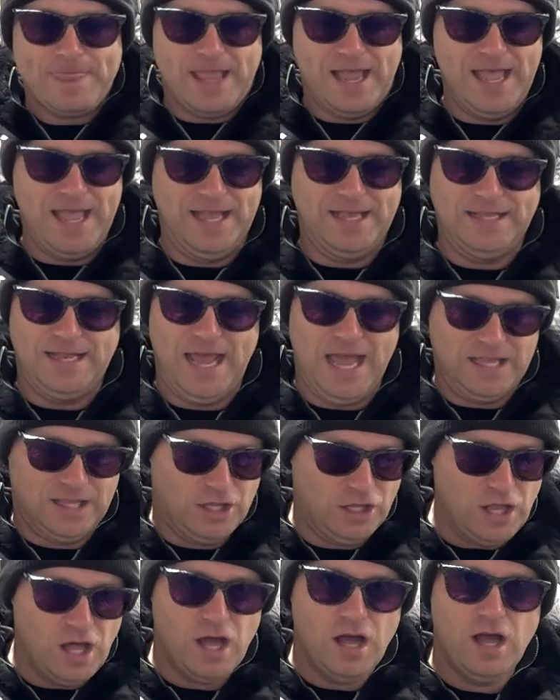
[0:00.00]
and
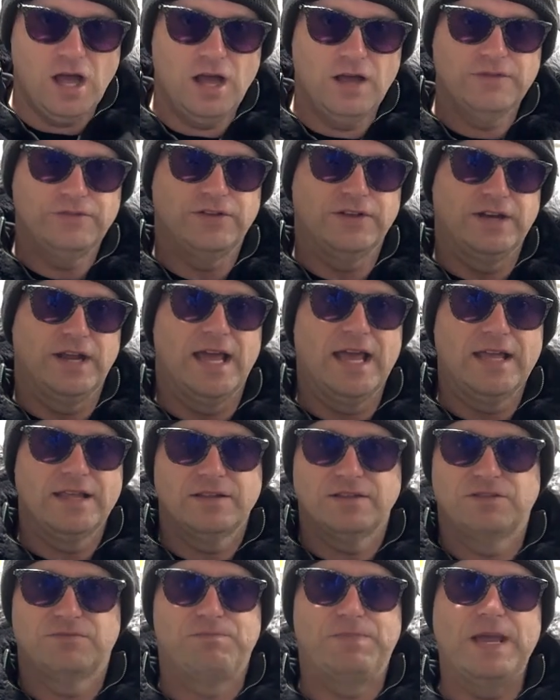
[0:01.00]
gloves and a
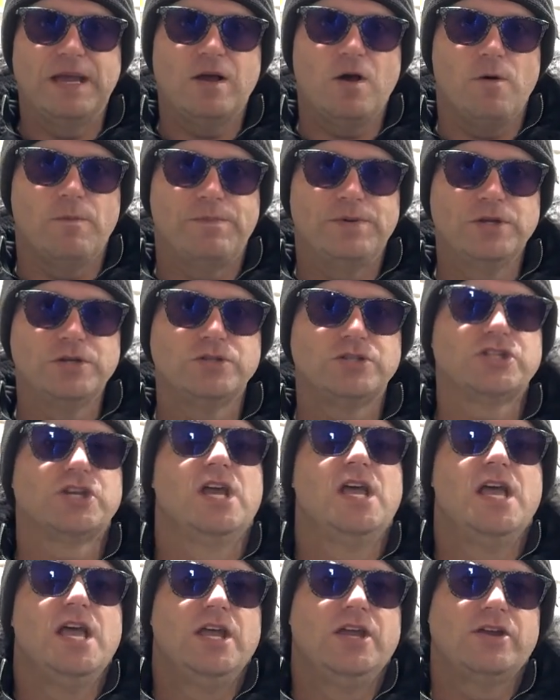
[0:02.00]
big old boots?
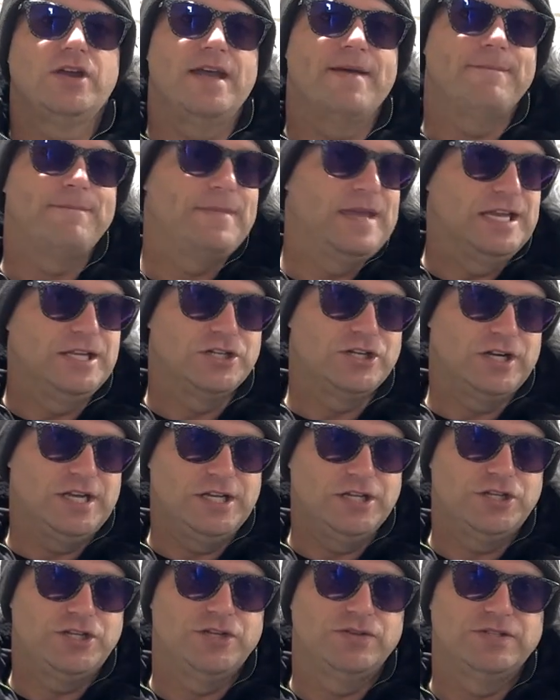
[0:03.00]
You're gonna have major
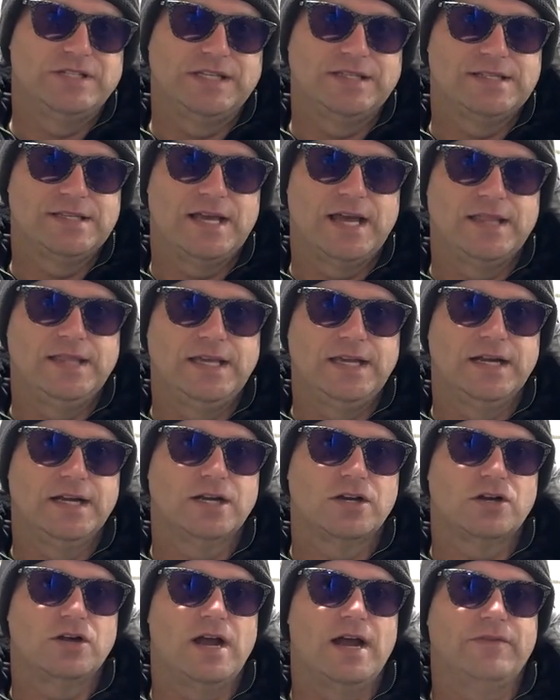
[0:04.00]
issues inside the
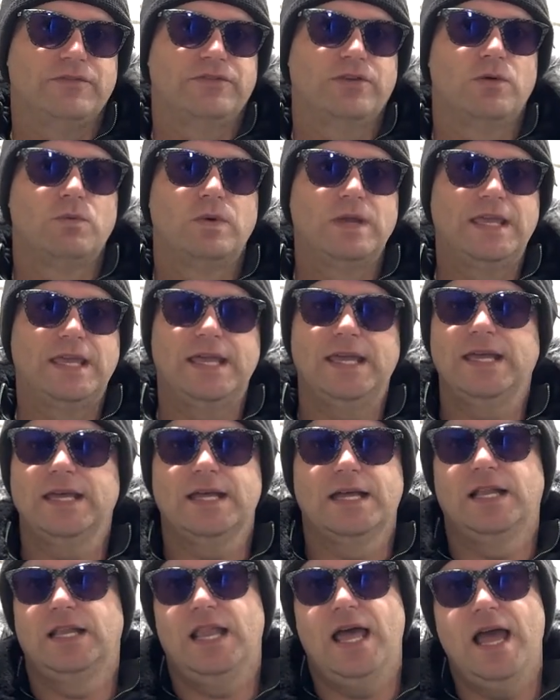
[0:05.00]
aircraft. So we
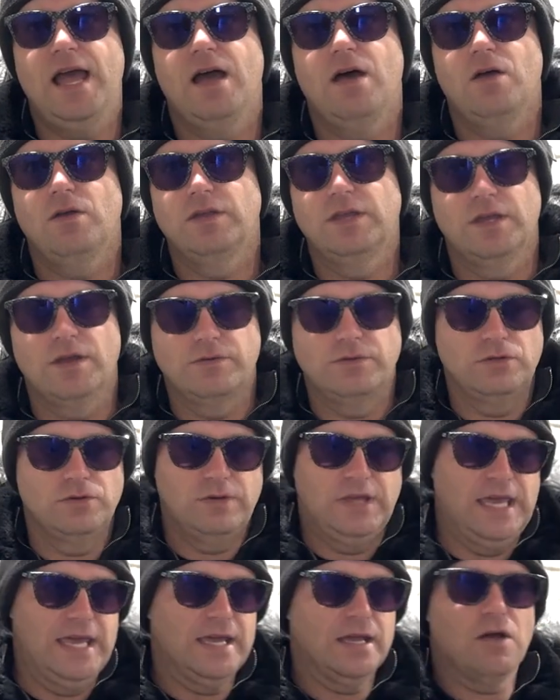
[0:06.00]
can't allow, you
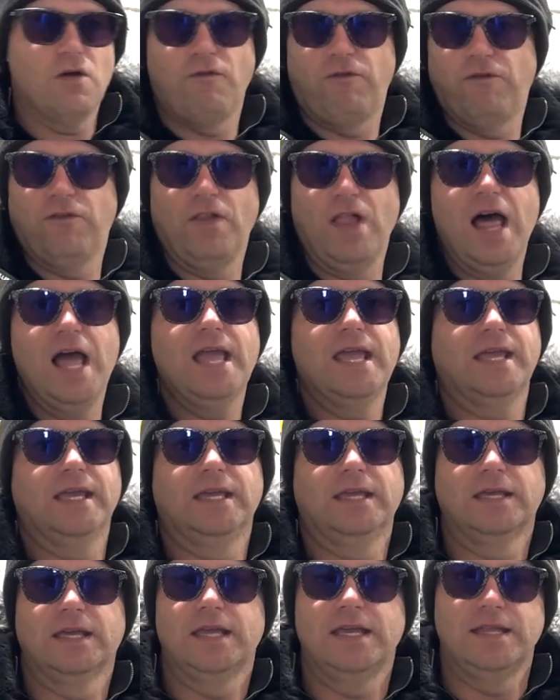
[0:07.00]
can't go
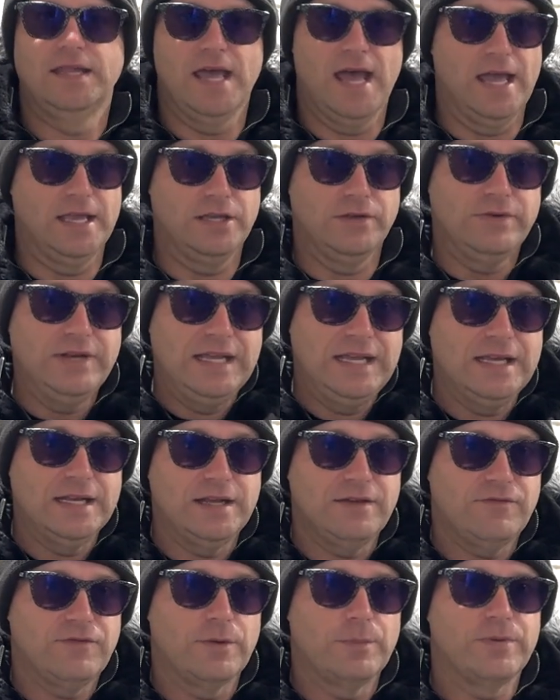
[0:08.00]
flying in that. You need
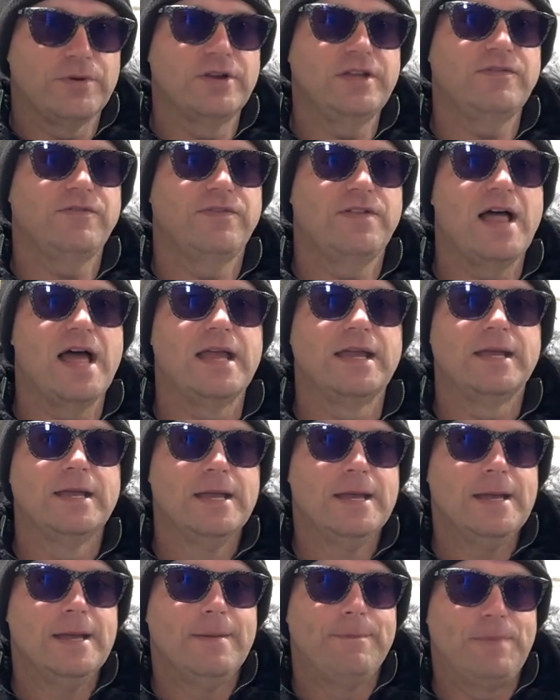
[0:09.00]
it for pre-flight,
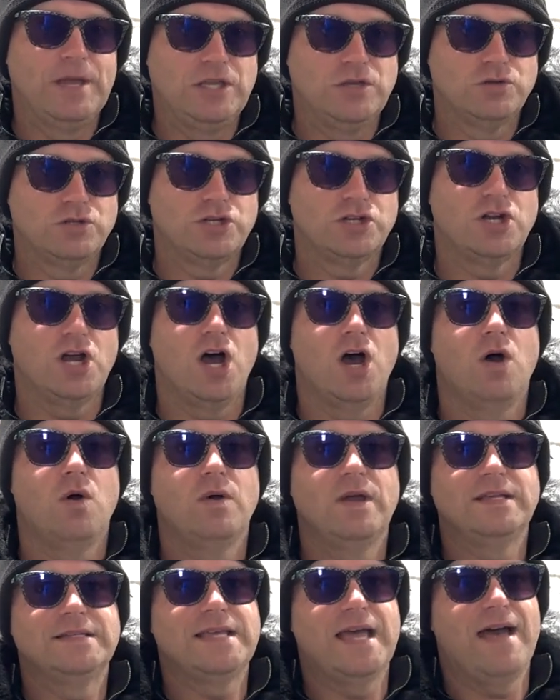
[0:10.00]
but you should
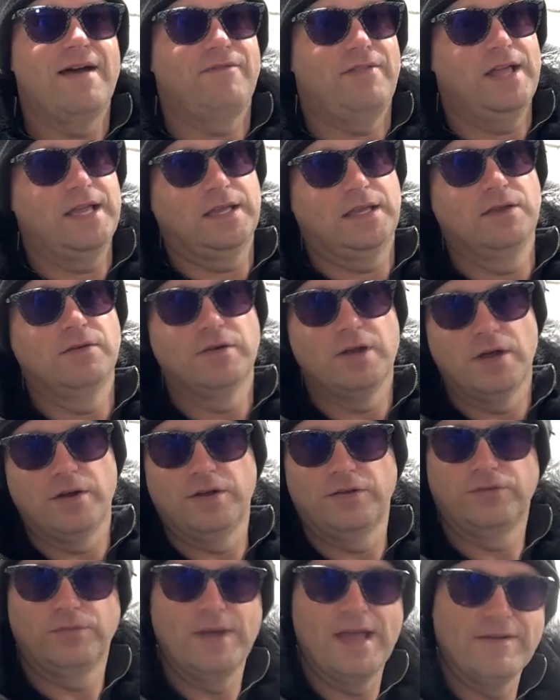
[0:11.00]
always have, like, you
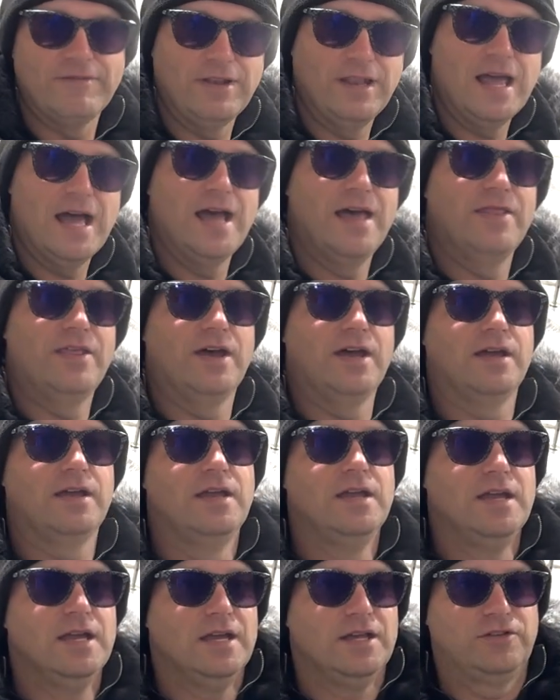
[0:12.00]
notice we have a lot of the
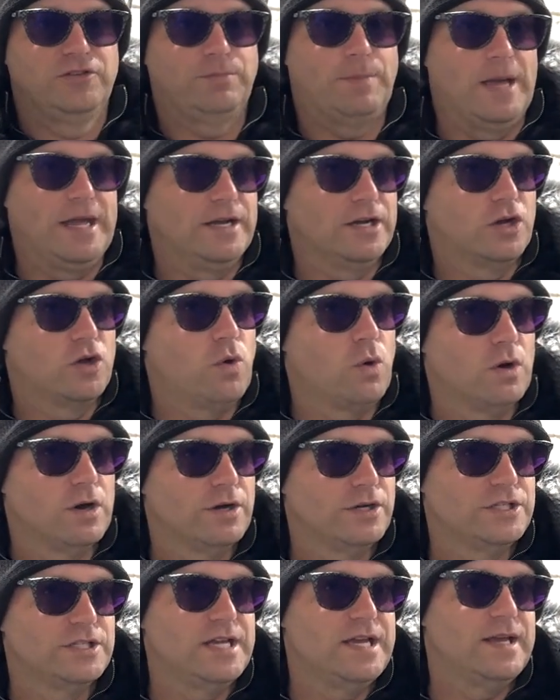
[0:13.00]
Spider
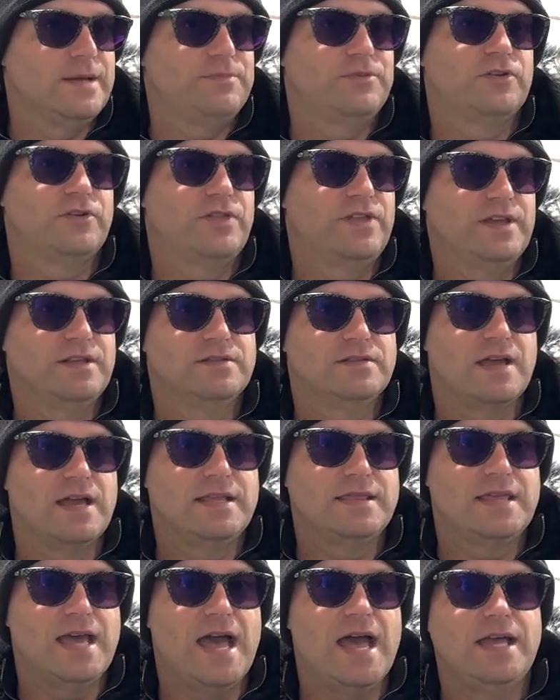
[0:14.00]
quarter zips or things
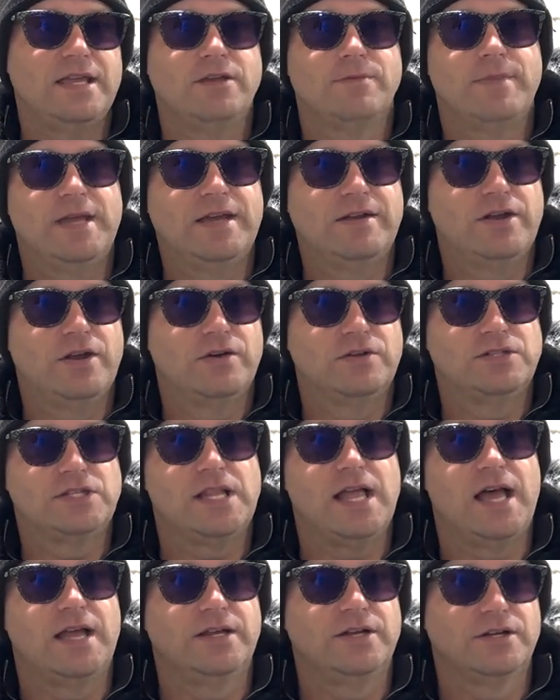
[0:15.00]
like that. You may have noticed
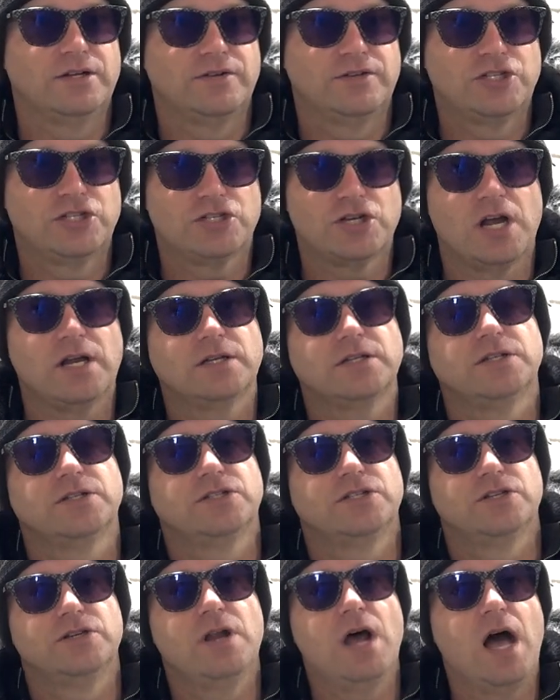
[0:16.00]
a lot of your
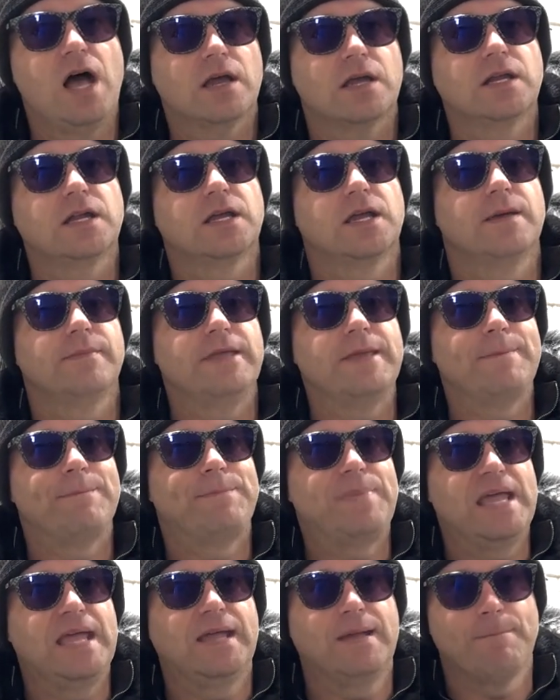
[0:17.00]
instructors are not gonna come in
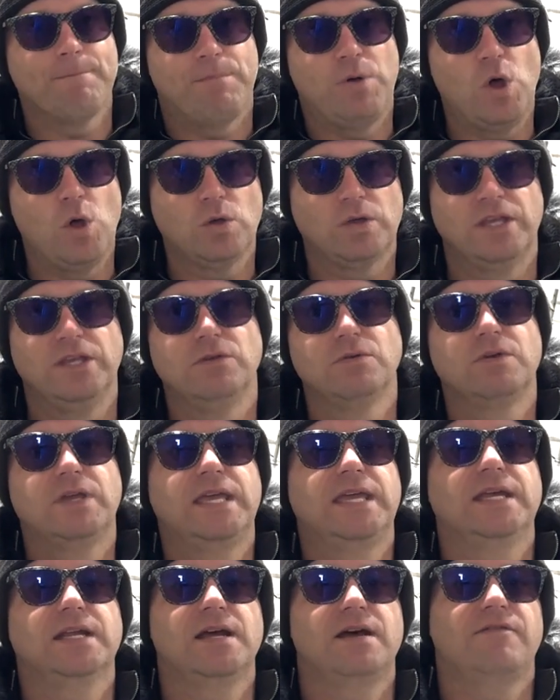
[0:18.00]
big and bulky. You
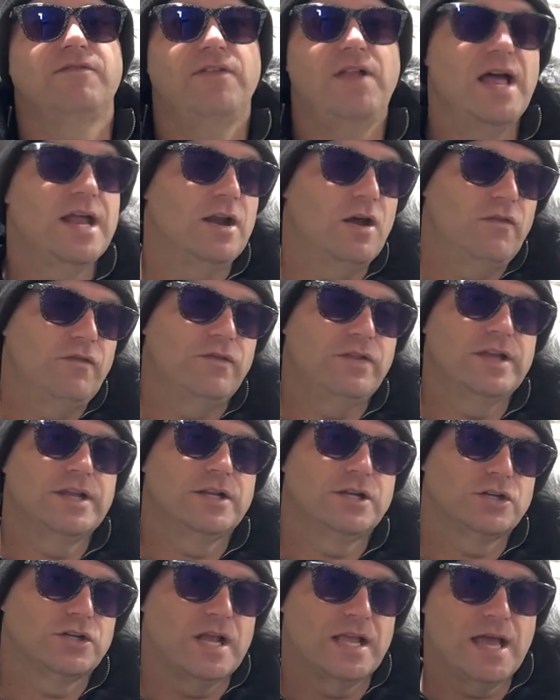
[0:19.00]
cannot fly, and hopefully
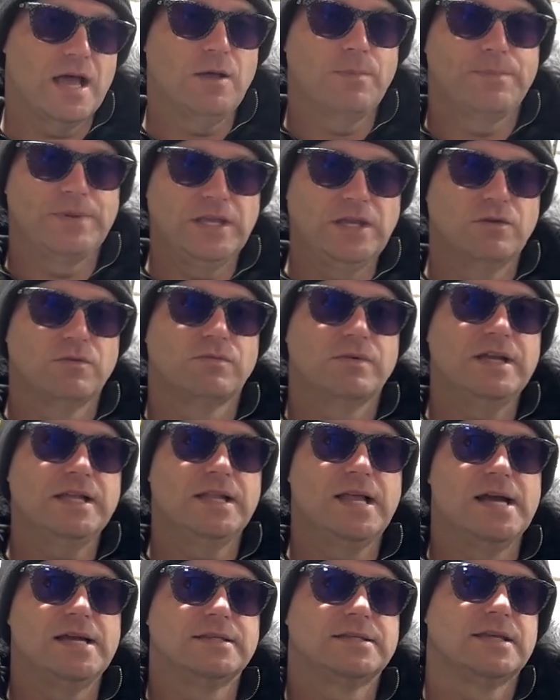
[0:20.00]
they're helping you
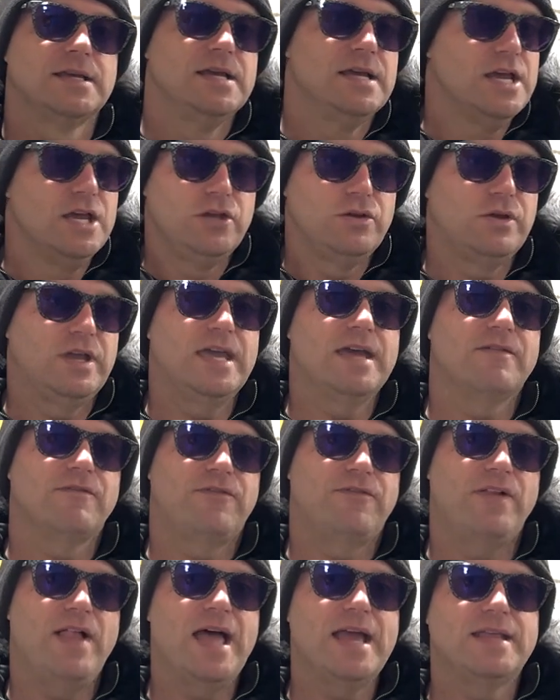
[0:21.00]
realize you can't
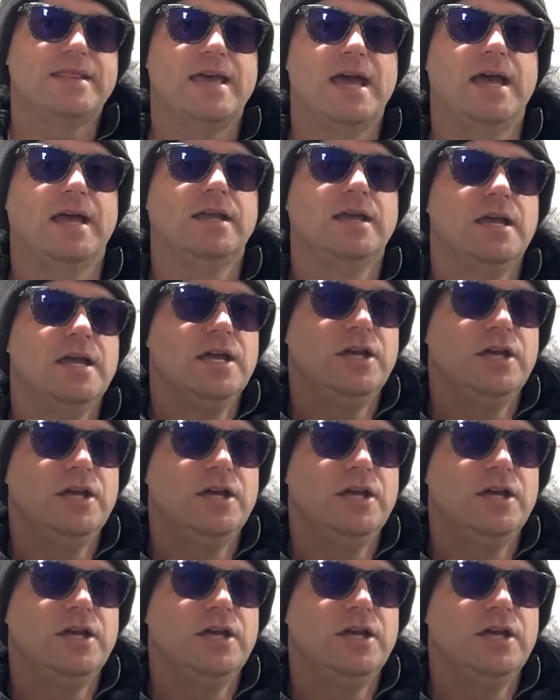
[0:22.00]
fly in that.